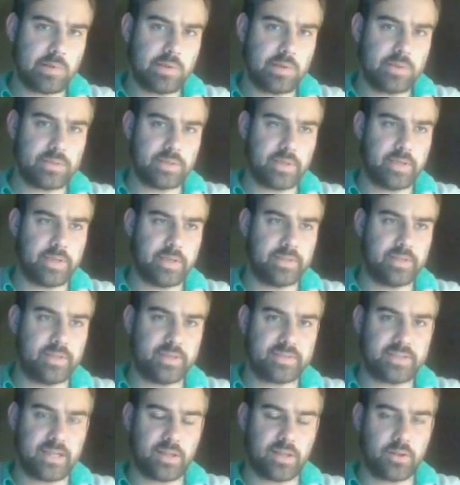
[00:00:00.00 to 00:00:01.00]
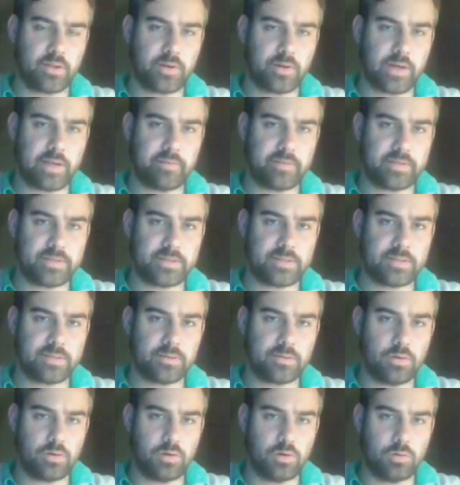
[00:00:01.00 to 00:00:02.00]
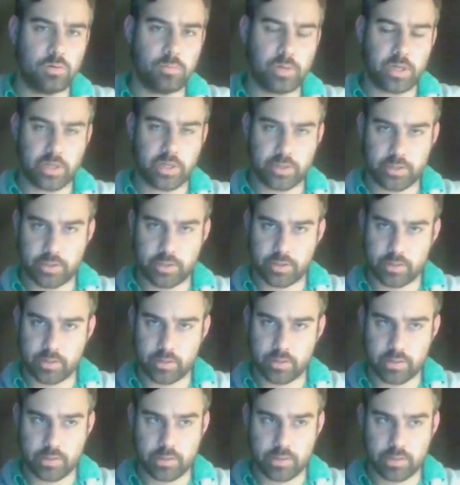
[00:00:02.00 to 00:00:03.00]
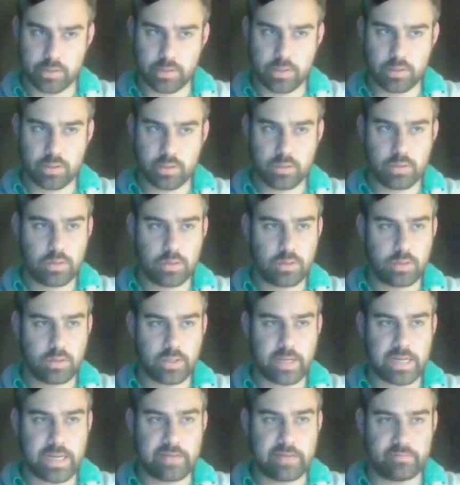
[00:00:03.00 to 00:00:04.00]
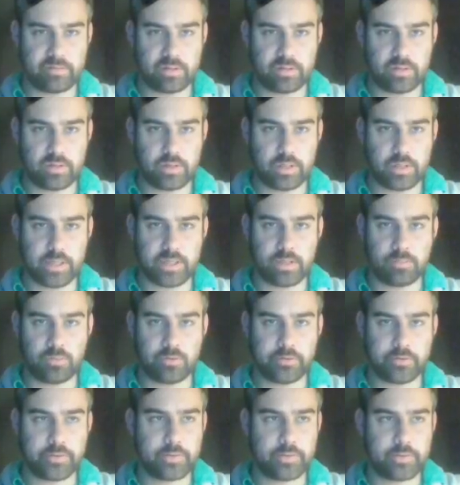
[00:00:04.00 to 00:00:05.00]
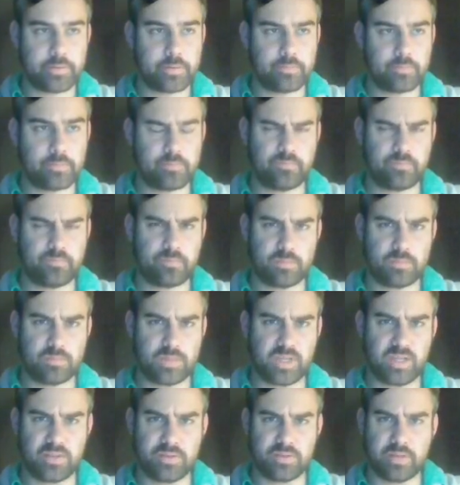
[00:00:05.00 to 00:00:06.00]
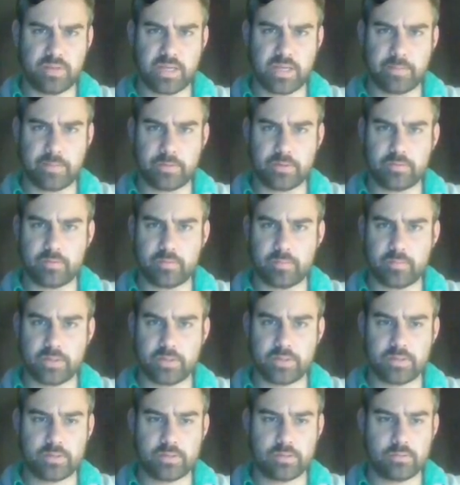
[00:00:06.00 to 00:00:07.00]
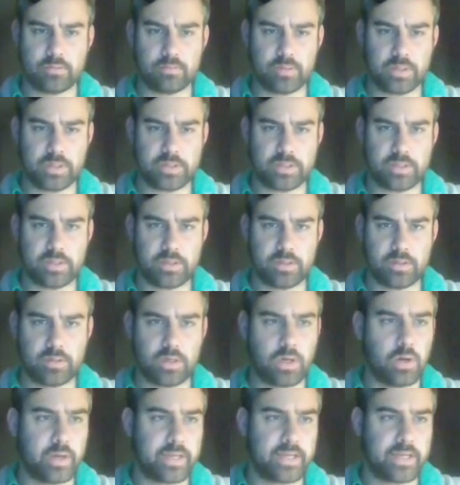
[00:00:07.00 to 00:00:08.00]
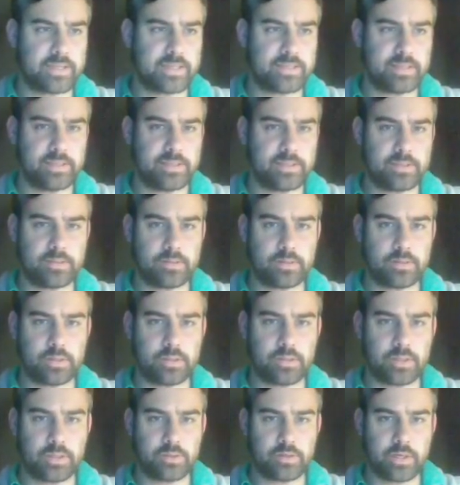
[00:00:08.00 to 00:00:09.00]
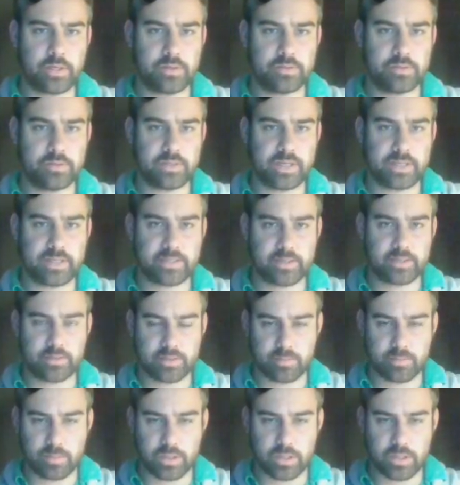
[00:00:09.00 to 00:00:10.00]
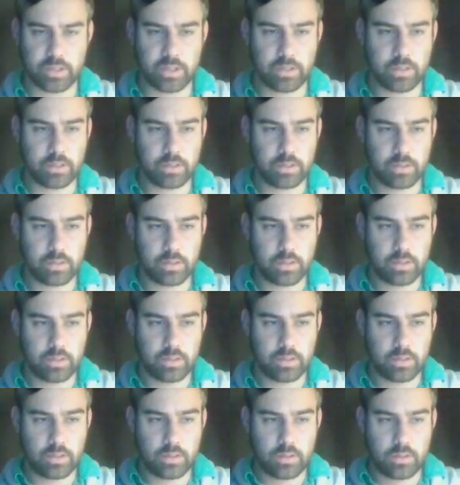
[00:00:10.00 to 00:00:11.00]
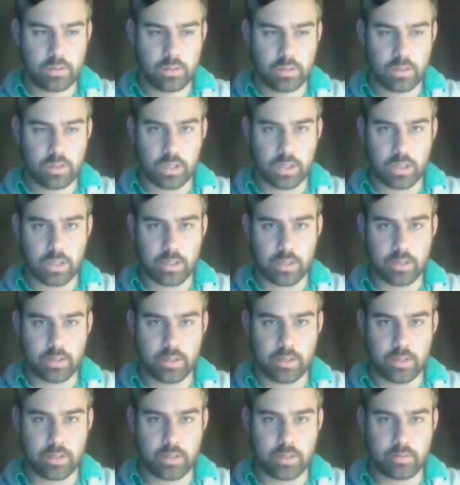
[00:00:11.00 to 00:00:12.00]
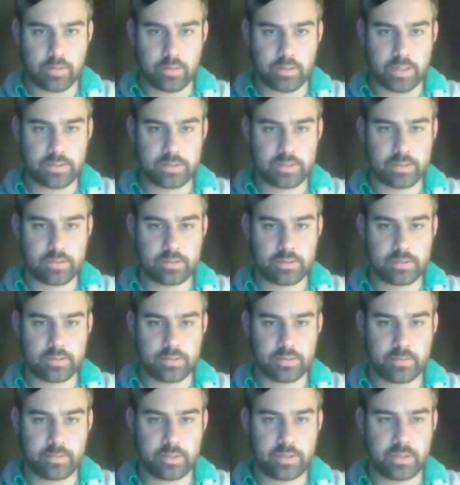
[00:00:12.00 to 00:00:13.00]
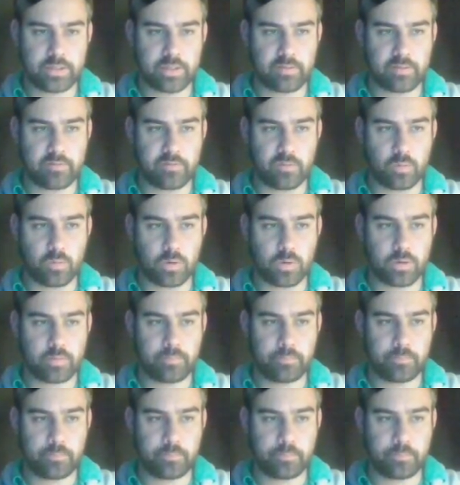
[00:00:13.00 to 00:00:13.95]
So it does telegraph it so much that I have a Lightning Bolt. Taking 2 damage from this. What is he? Oh, I guess he's going to try to use Tasigur's ability. Right, so I'm going to take 4.